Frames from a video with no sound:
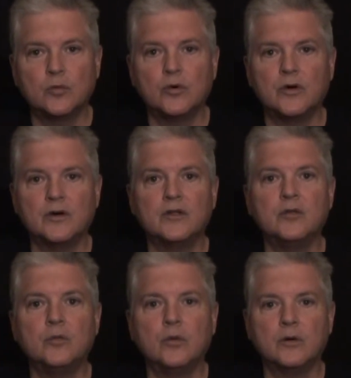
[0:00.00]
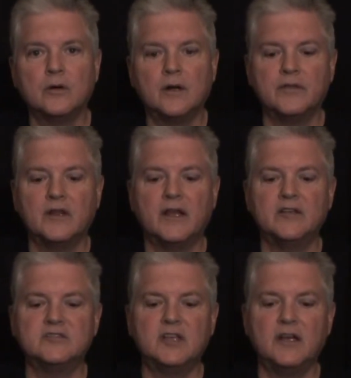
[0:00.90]
where you were on the
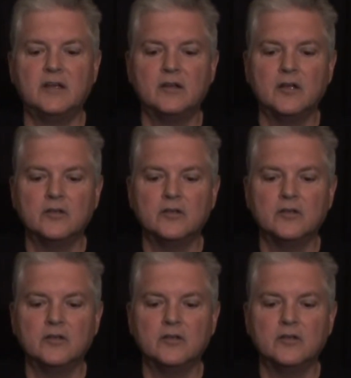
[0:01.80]
last setting.